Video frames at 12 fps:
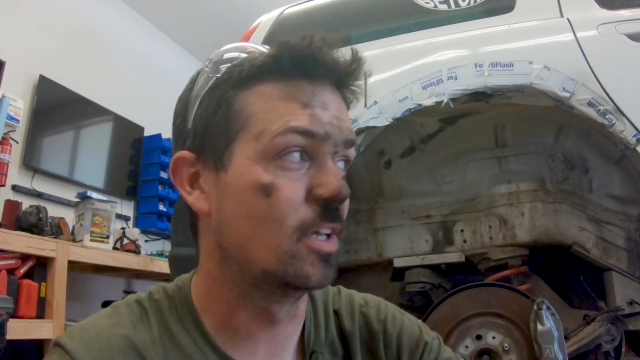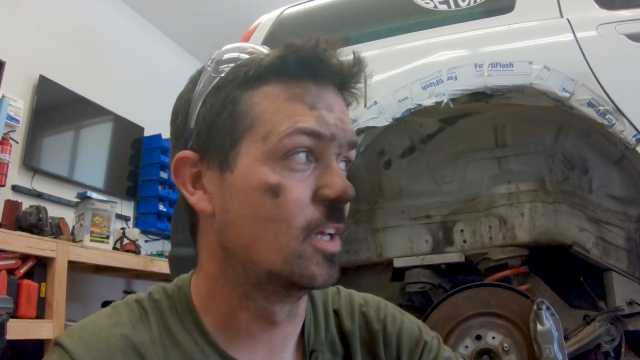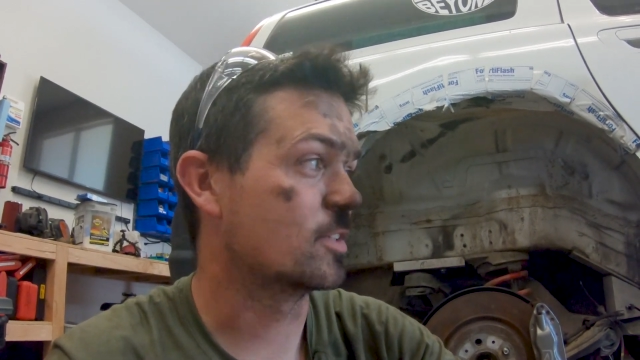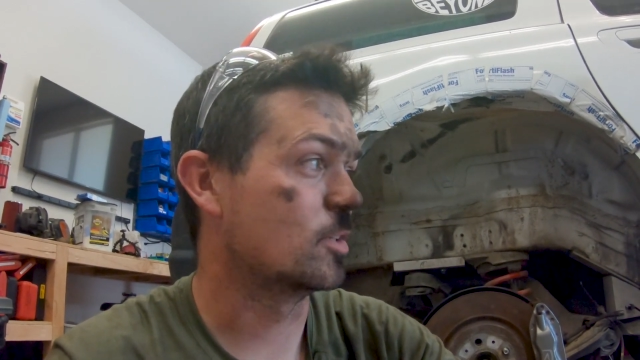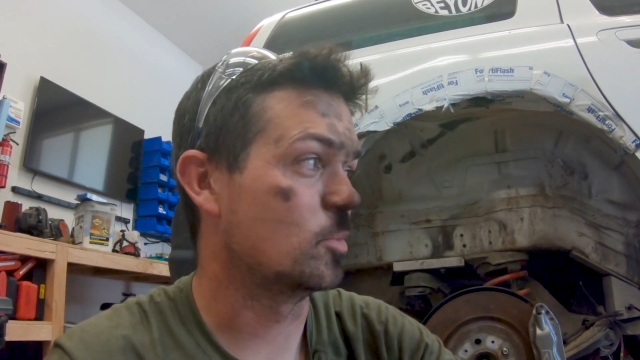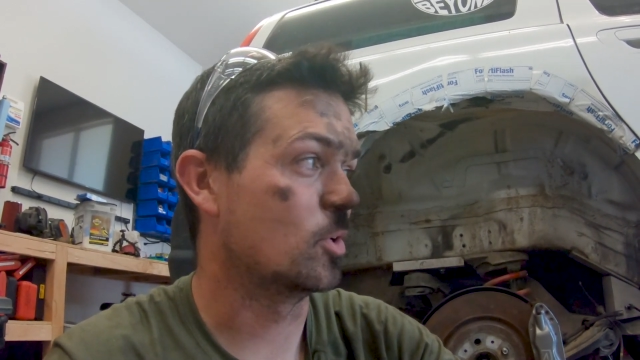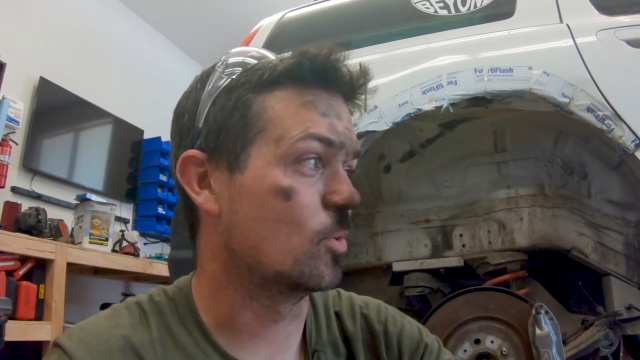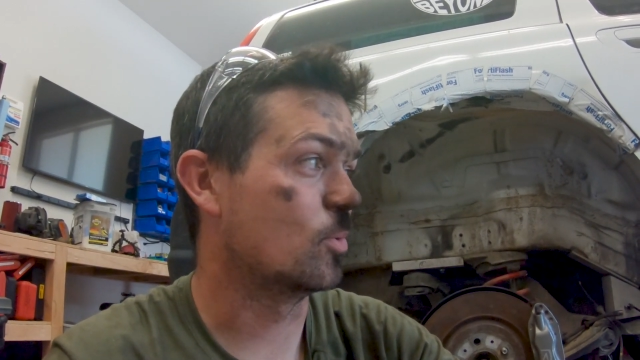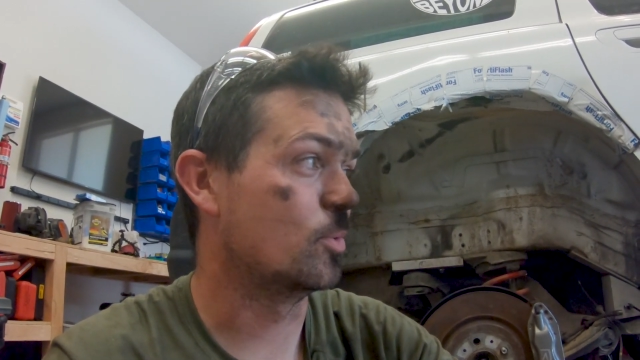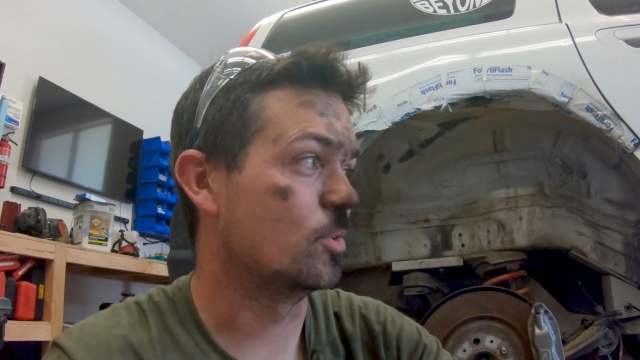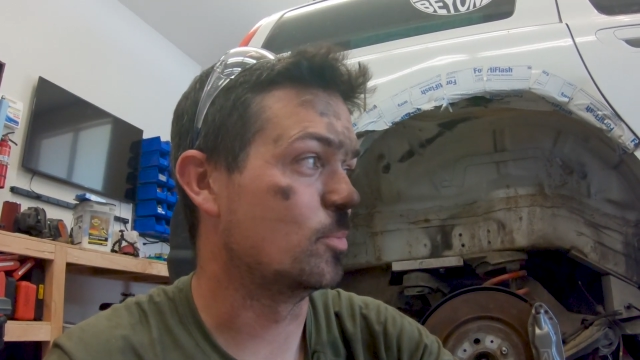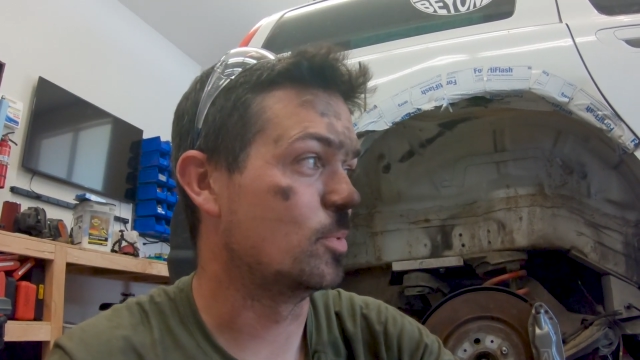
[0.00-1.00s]
It's going to be a
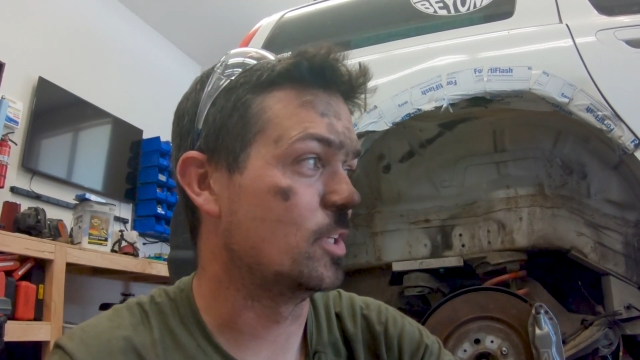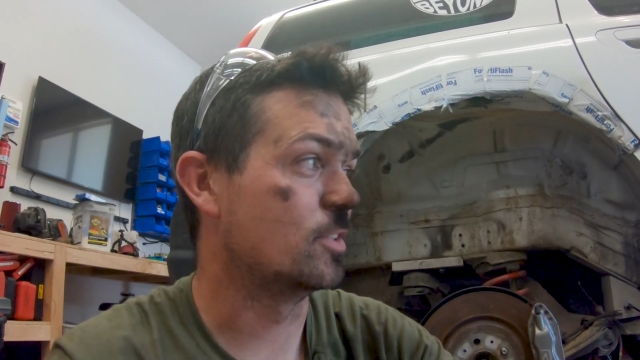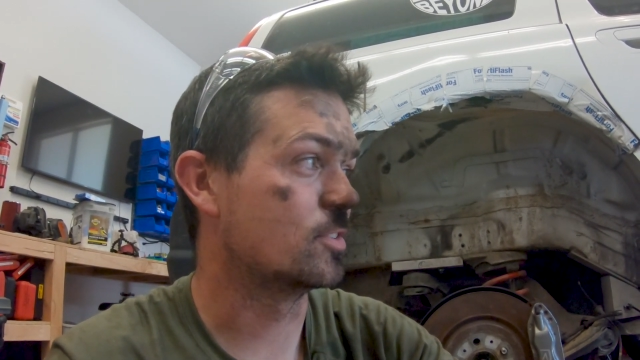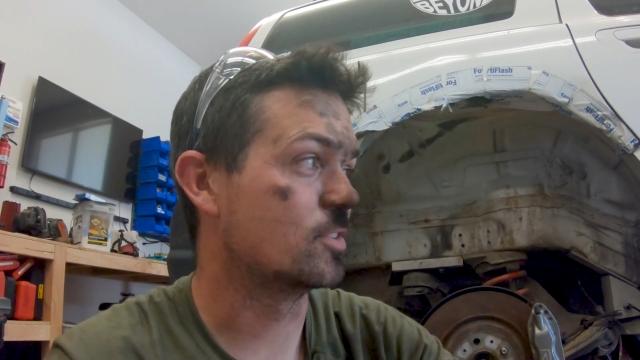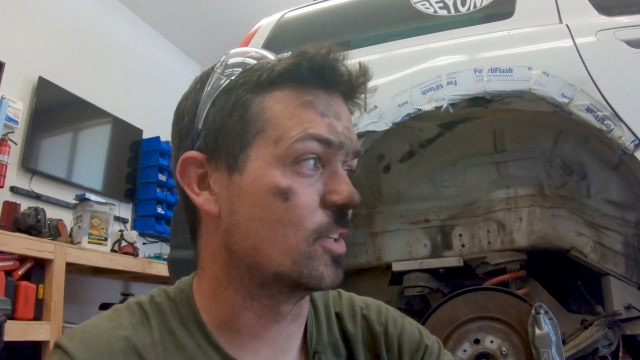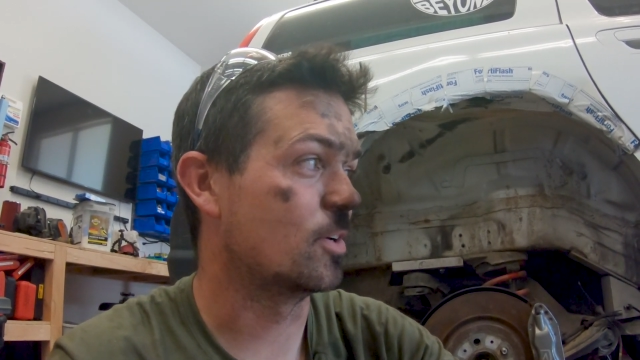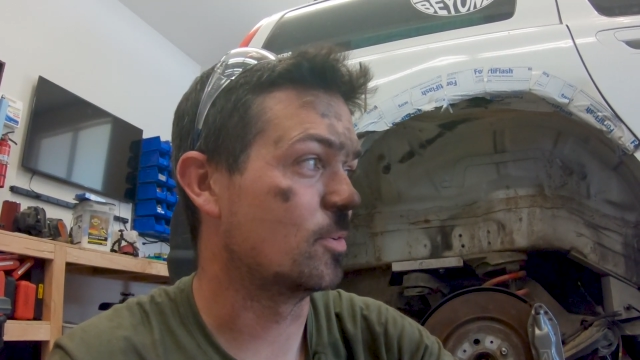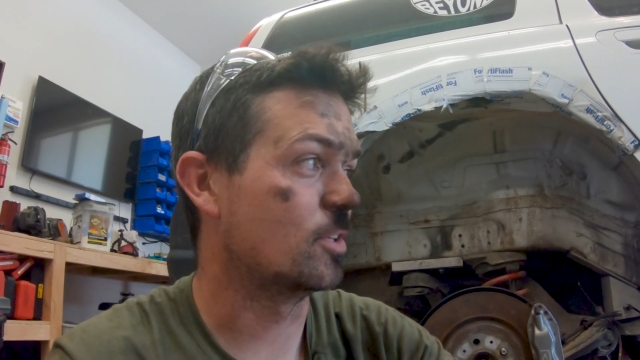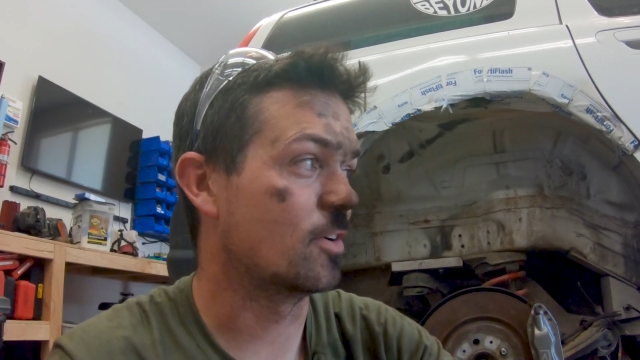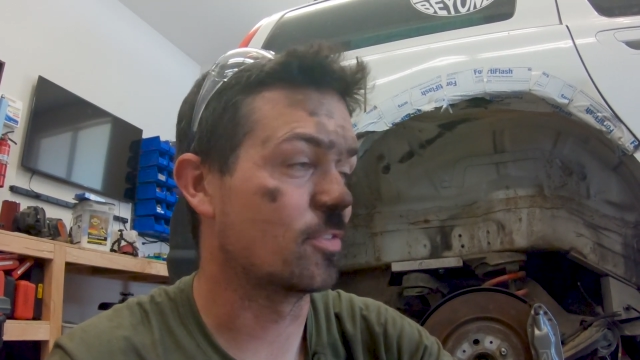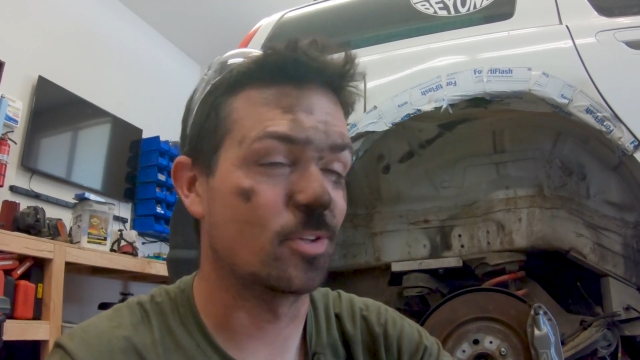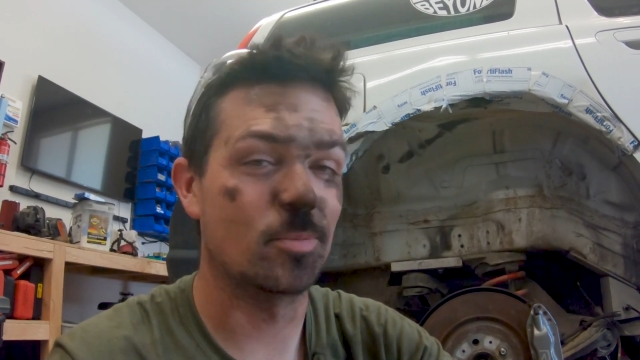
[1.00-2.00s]
whole new beast, so
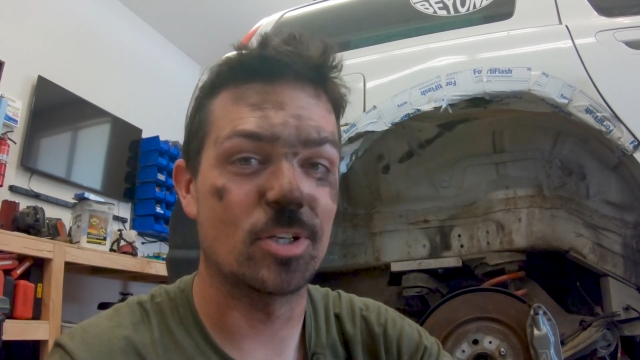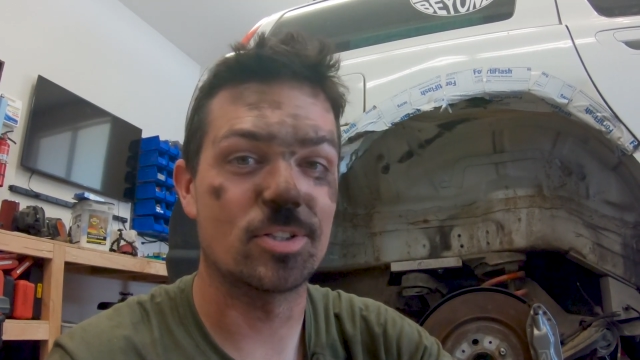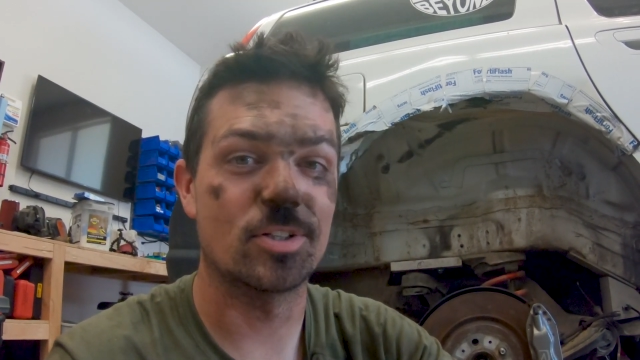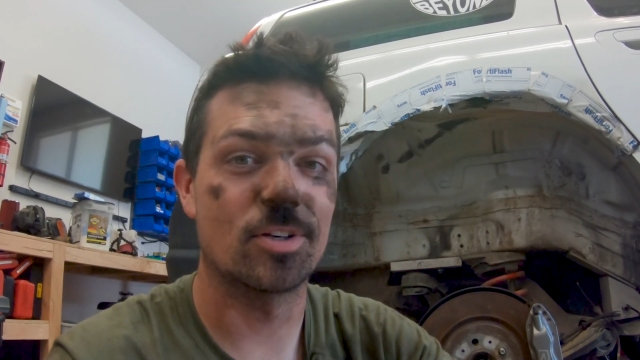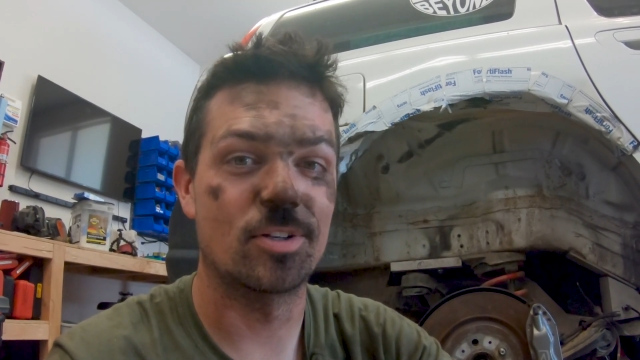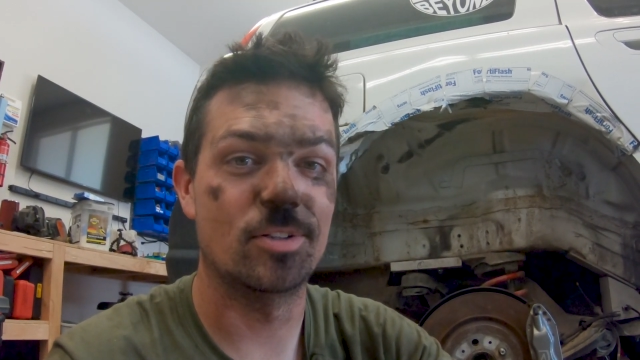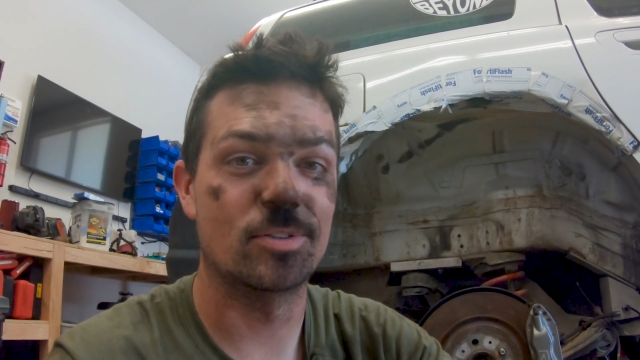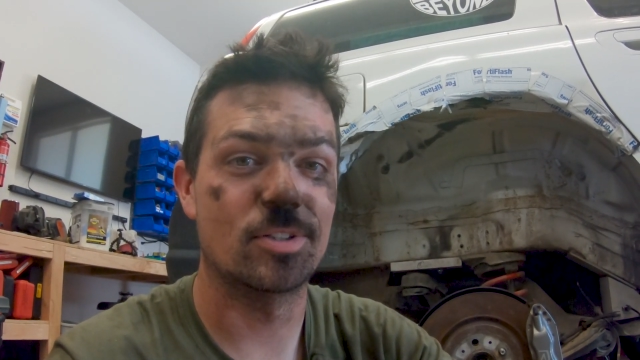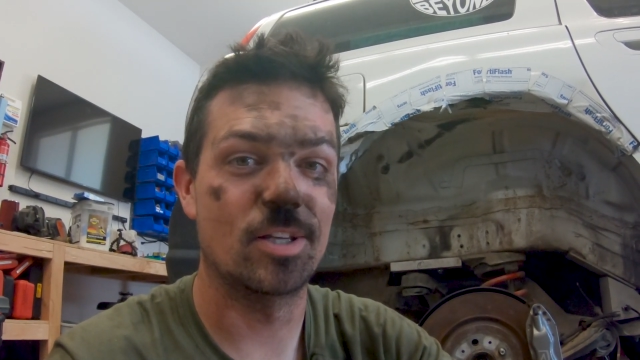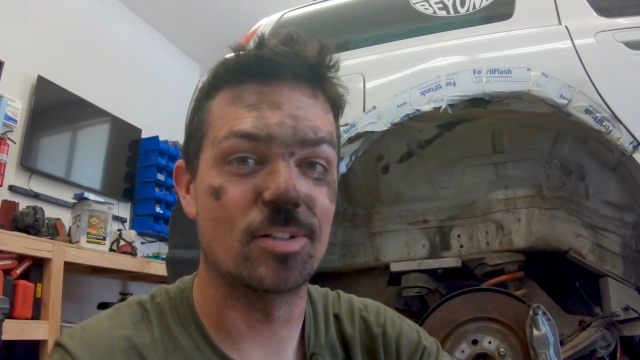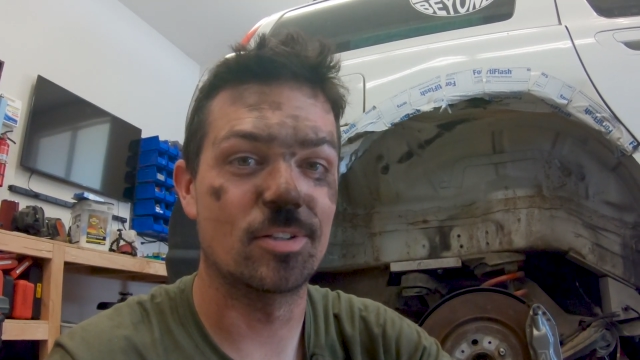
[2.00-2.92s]
definitely make sure you stay